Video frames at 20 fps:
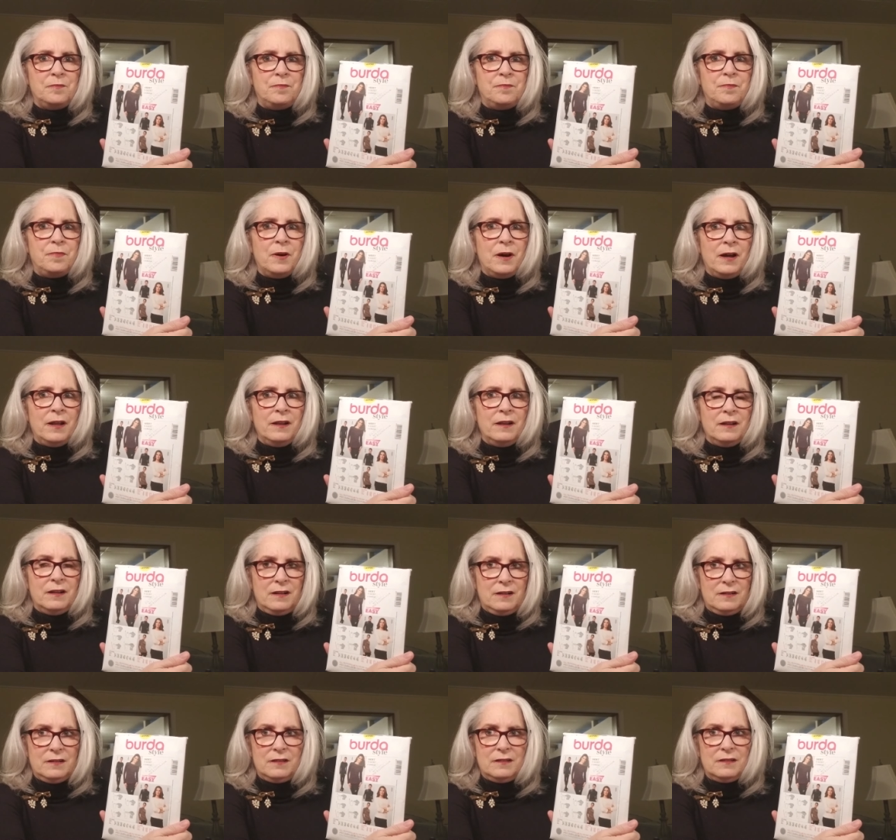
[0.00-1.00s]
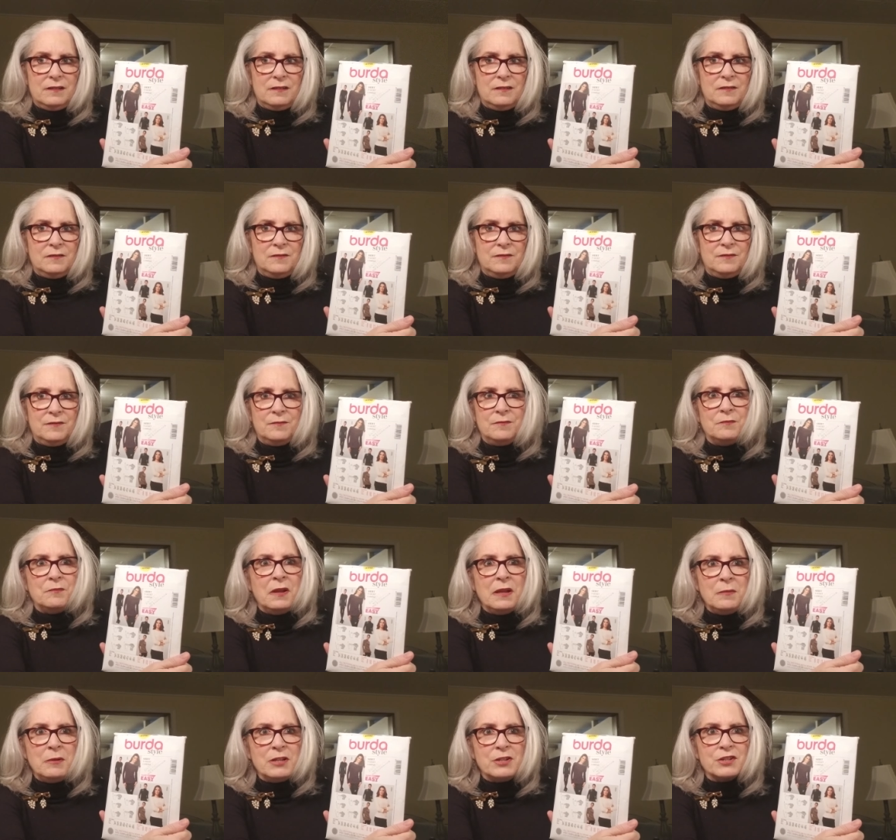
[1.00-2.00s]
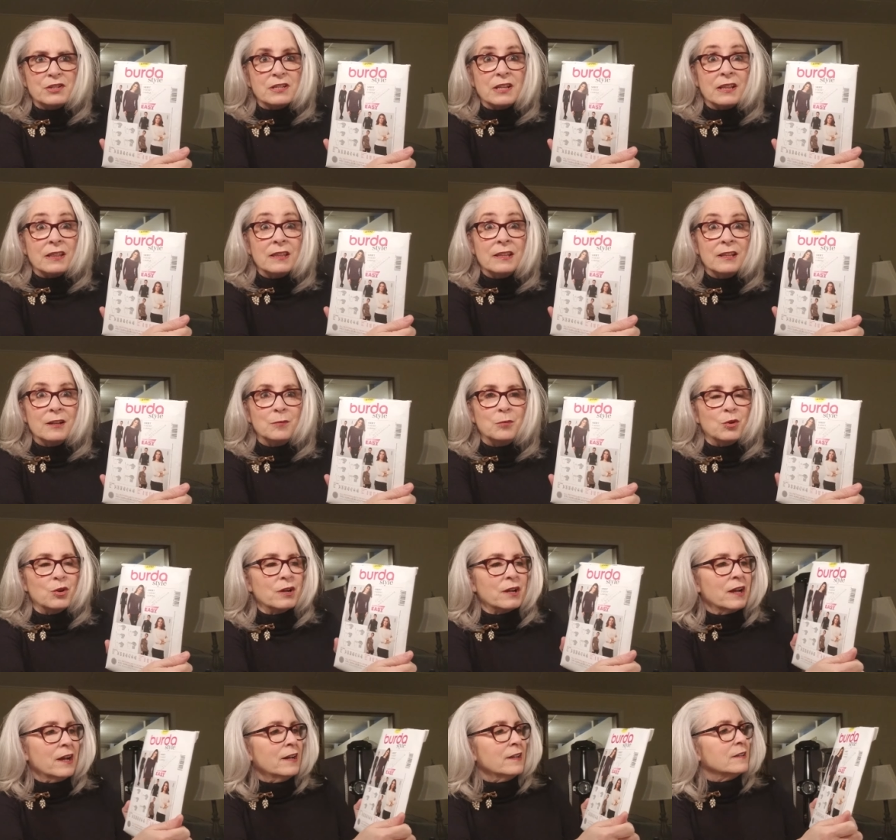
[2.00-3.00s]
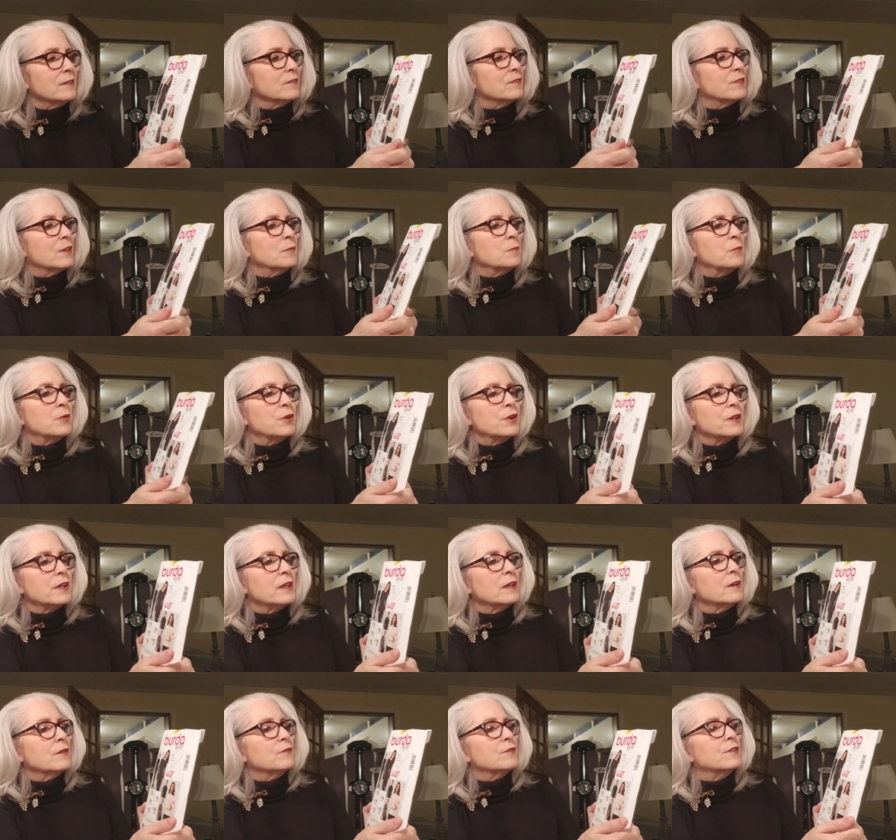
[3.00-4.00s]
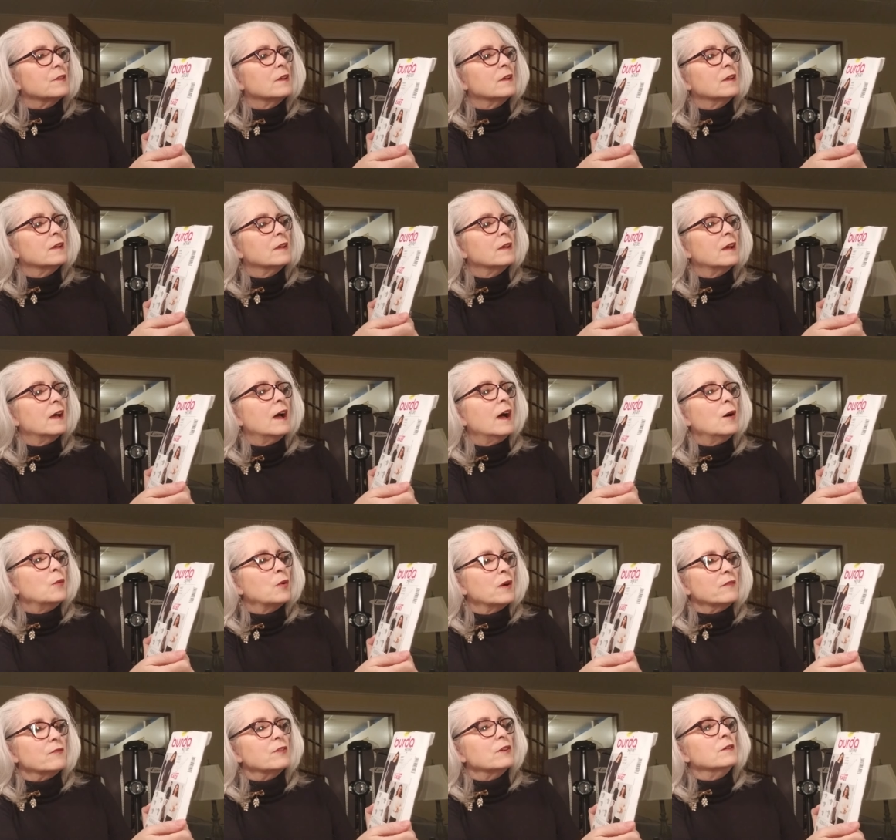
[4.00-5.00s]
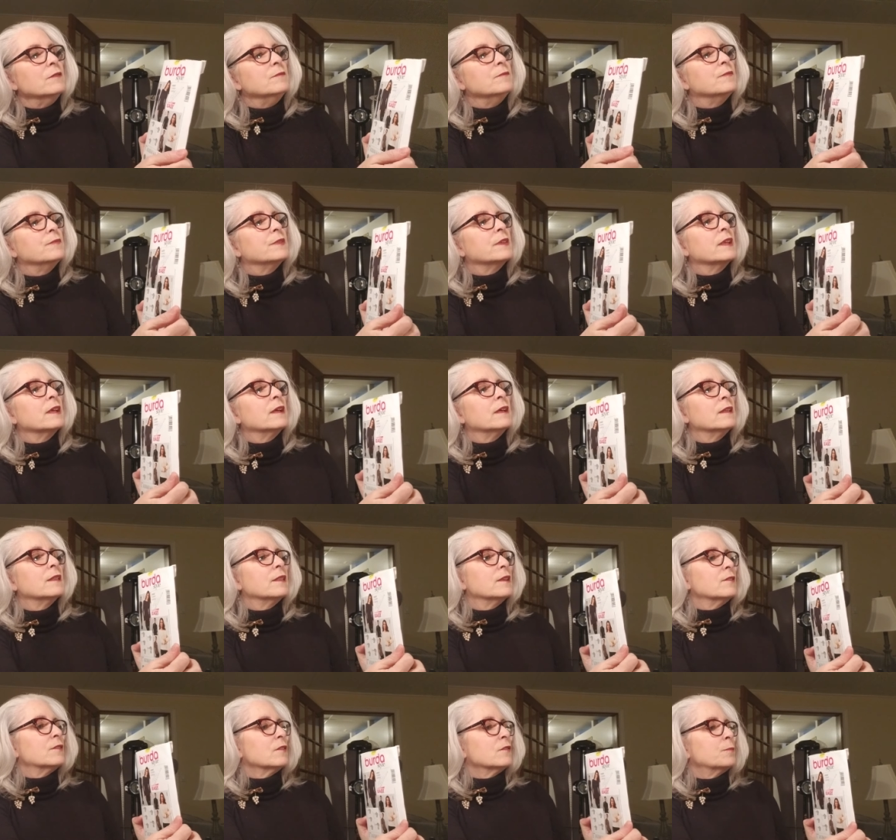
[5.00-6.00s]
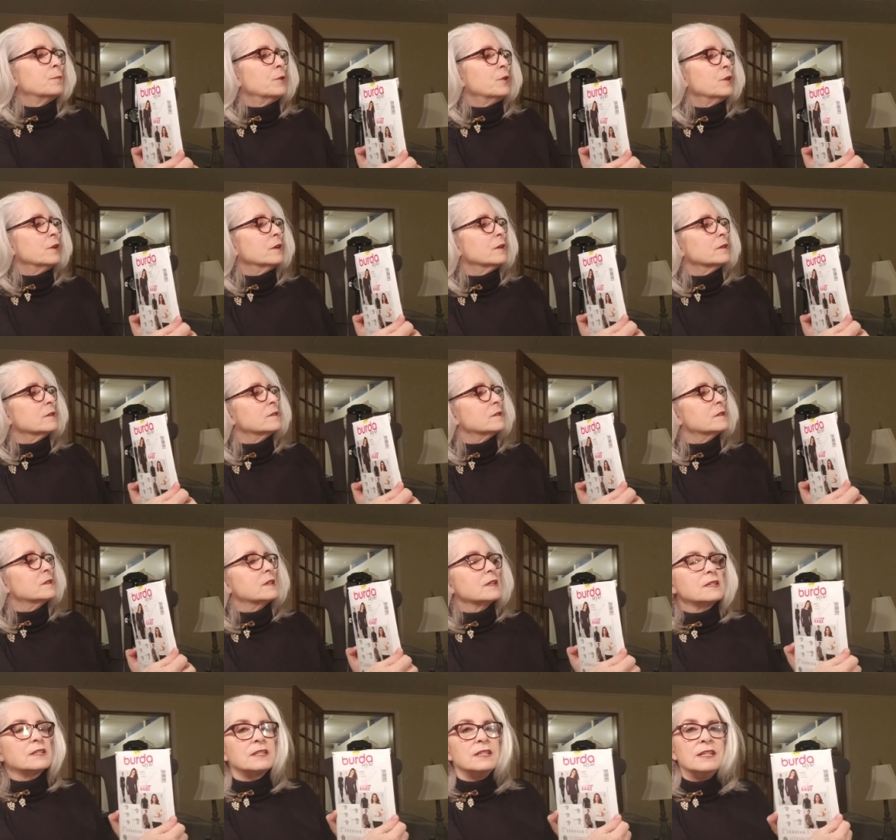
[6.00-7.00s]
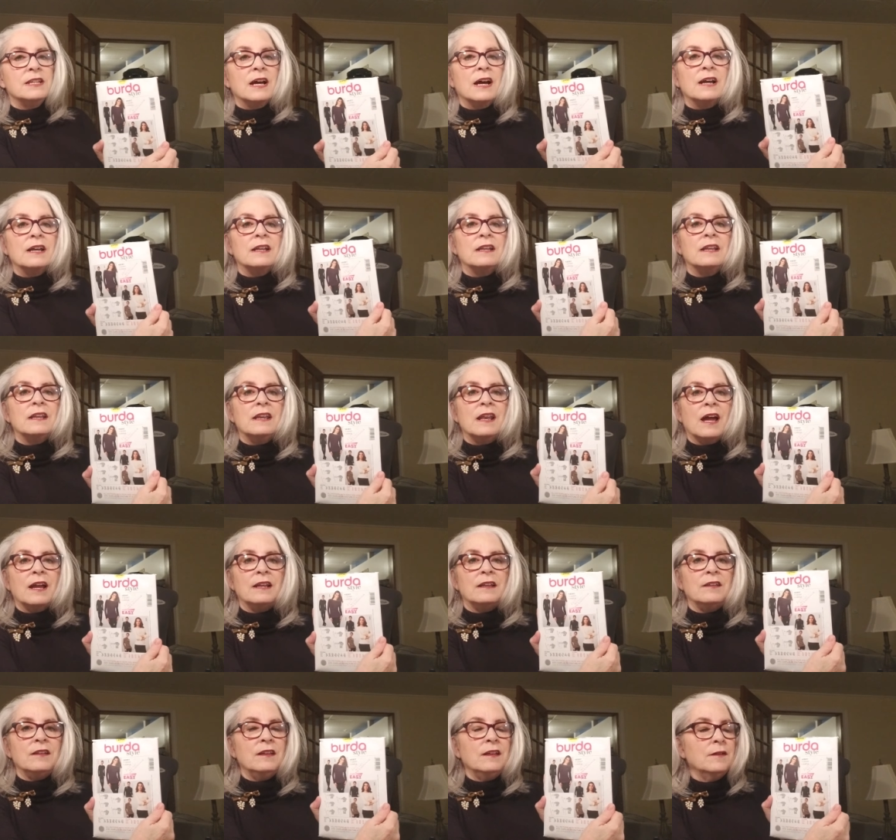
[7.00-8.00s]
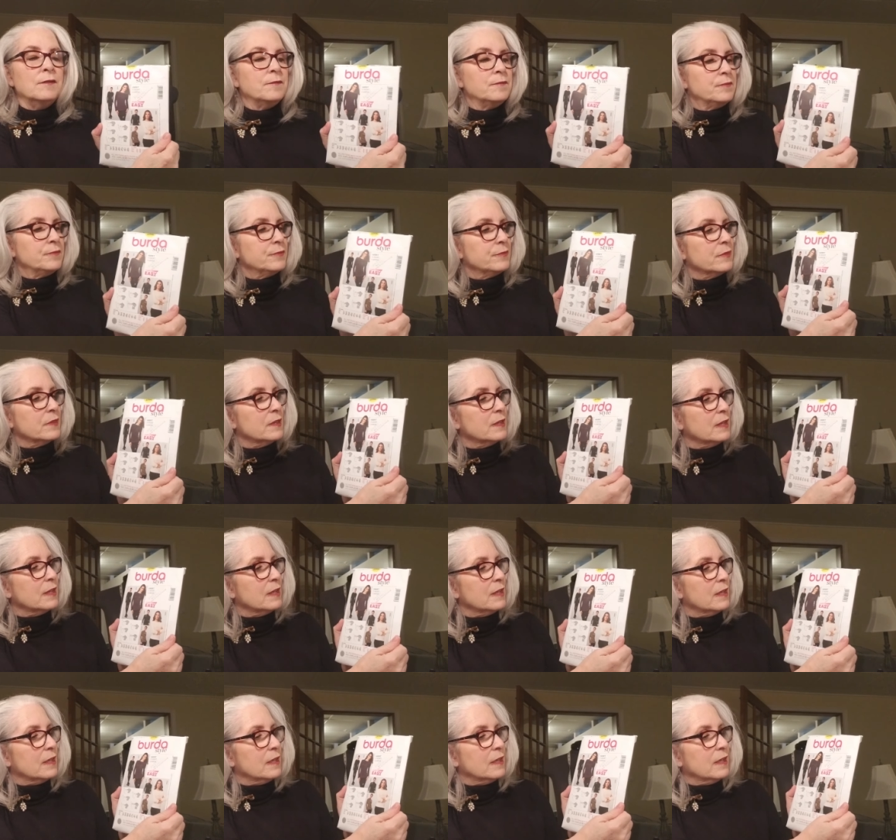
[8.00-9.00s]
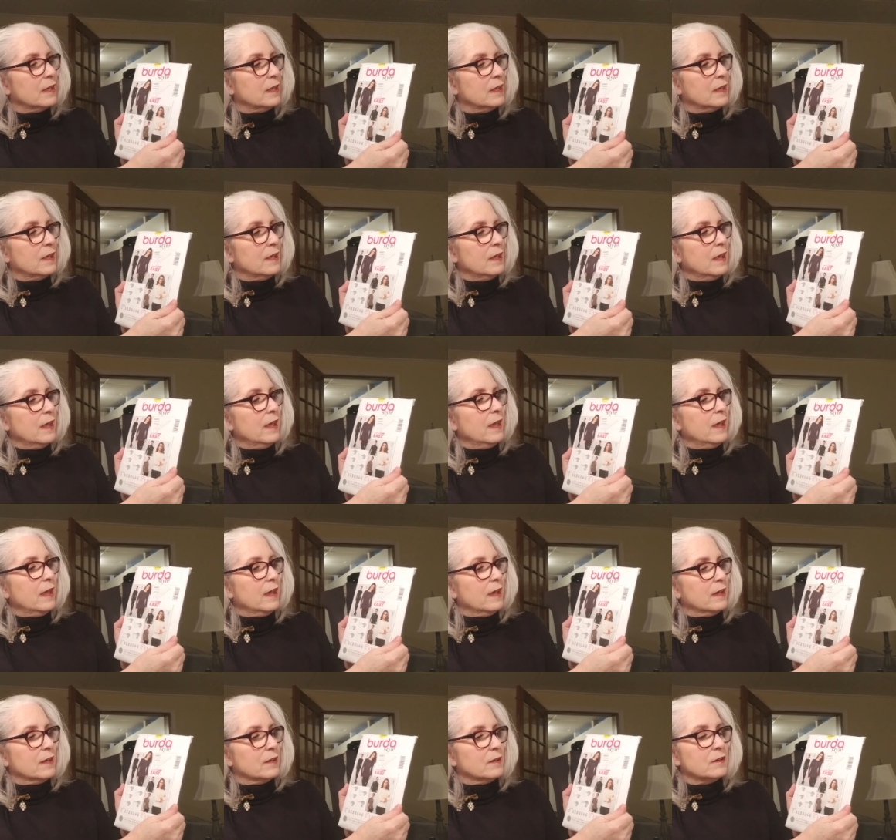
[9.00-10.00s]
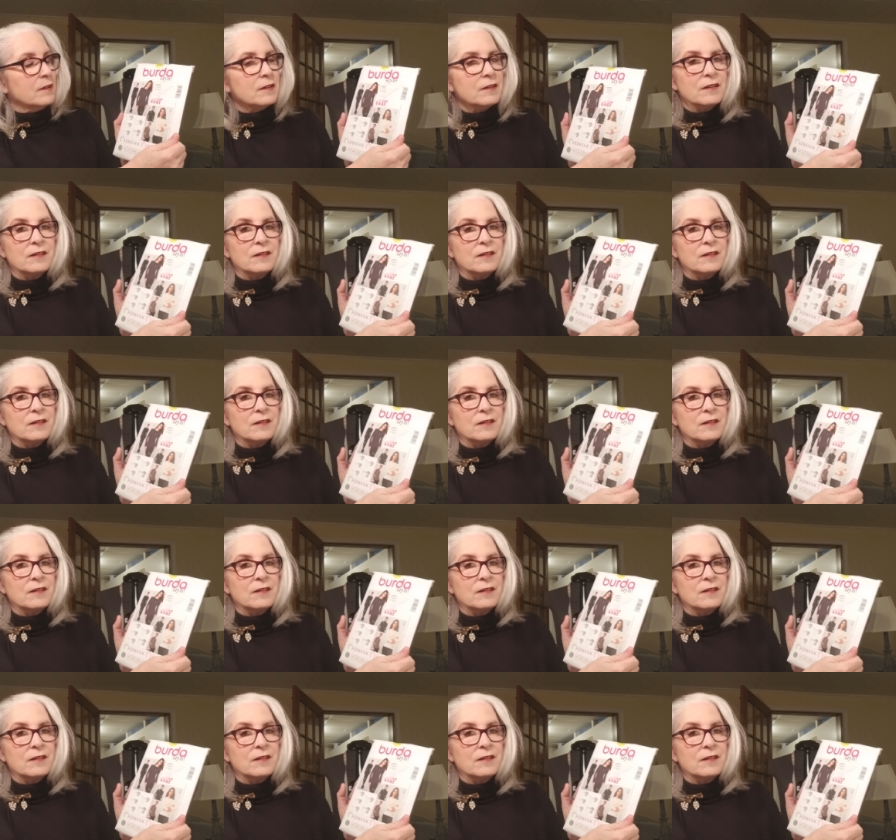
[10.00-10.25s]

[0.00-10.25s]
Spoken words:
but maybe just a little more guidance than Berta gives. However, this is Berta 6990, and